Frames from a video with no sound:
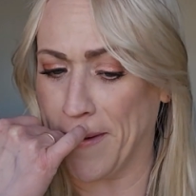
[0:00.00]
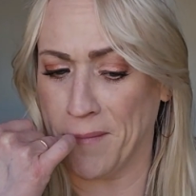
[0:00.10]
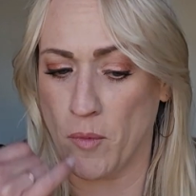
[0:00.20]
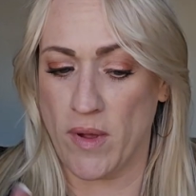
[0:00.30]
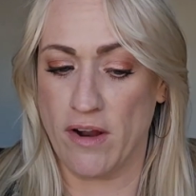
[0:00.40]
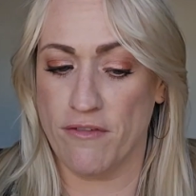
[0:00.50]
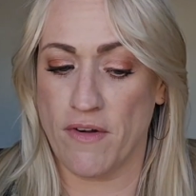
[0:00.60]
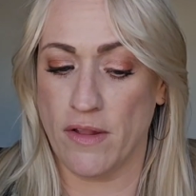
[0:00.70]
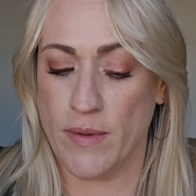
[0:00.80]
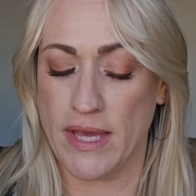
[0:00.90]
We are
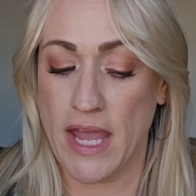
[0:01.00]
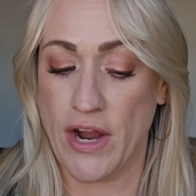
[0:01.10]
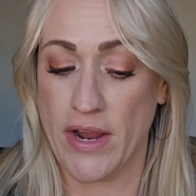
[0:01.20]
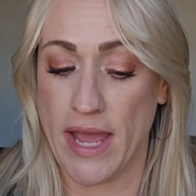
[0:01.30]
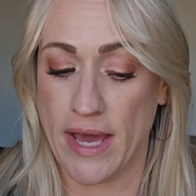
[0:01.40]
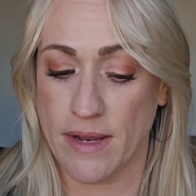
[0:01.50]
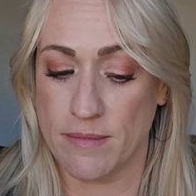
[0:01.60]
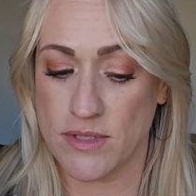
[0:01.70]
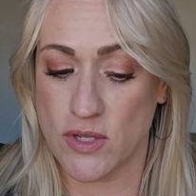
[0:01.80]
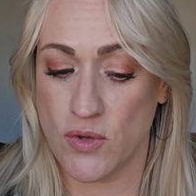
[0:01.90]
following Harry
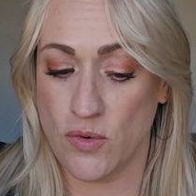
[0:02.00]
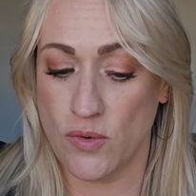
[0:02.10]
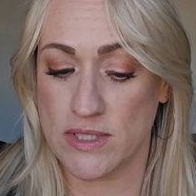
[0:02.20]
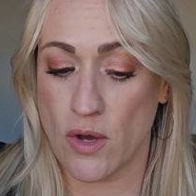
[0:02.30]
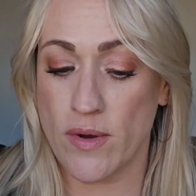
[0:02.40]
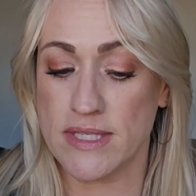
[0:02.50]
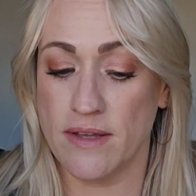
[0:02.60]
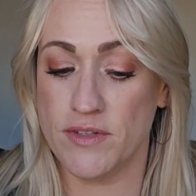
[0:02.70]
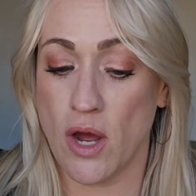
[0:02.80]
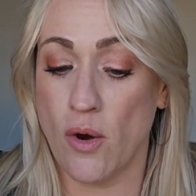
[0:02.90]
Adams, who has always
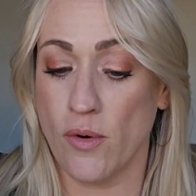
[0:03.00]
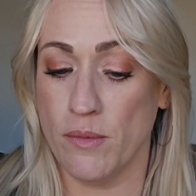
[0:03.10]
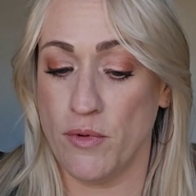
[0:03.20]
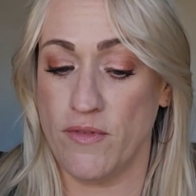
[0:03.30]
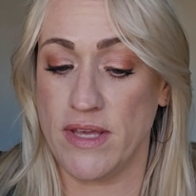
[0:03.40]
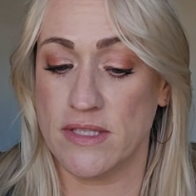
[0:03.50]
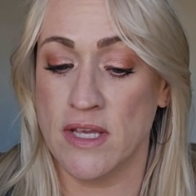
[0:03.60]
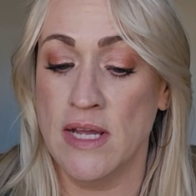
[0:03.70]
loved horror movies.